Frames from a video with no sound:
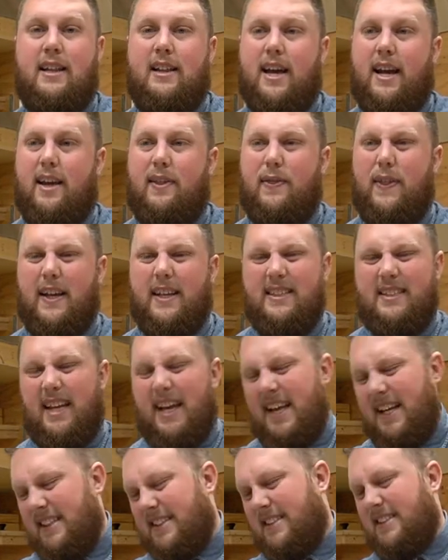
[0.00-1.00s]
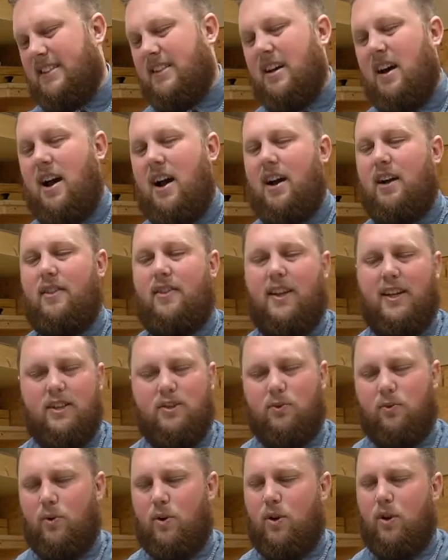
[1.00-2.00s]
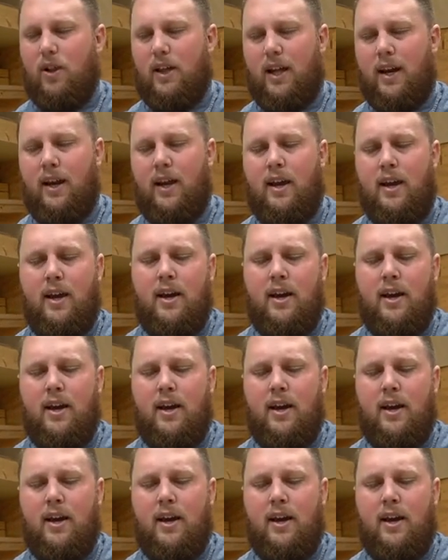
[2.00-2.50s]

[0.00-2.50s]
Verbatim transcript: Like, things in stock, things rolling.